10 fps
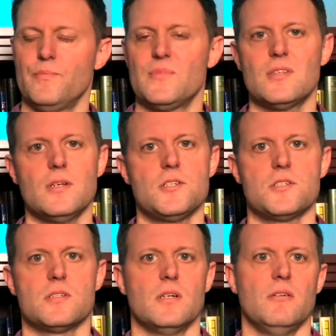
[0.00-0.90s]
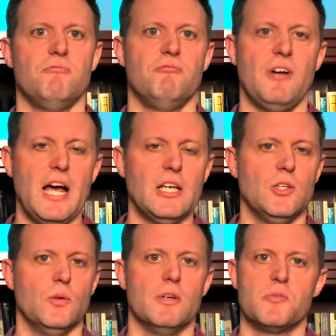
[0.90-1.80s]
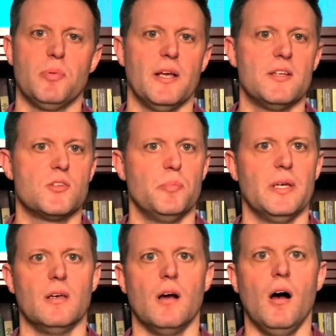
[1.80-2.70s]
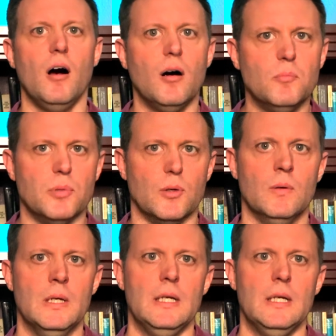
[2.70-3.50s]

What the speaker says: such a value is placed on being humble